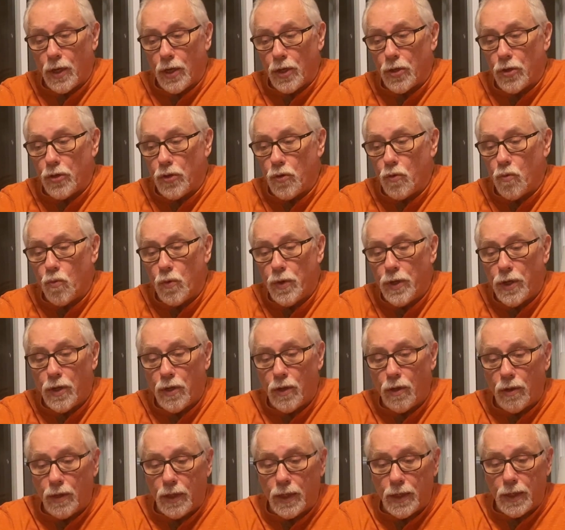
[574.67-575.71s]
you
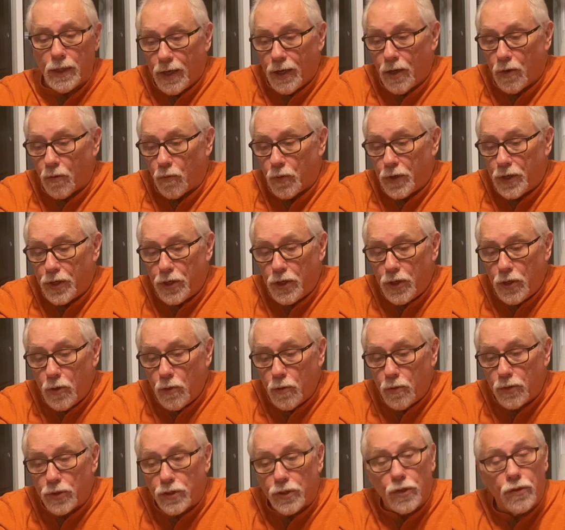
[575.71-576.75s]
will
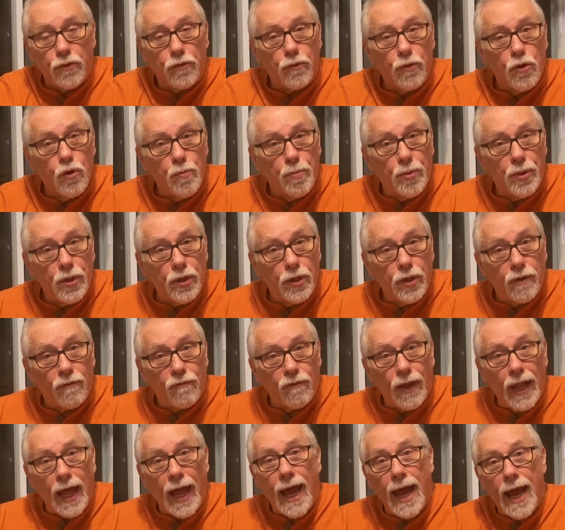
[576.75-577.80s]
reduce the throughput
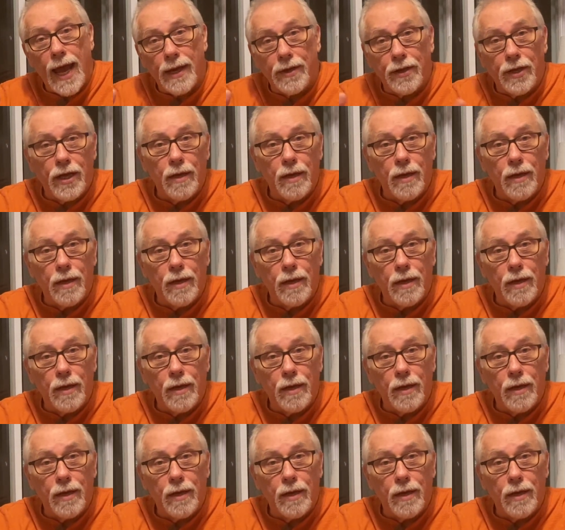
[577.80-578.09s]
of light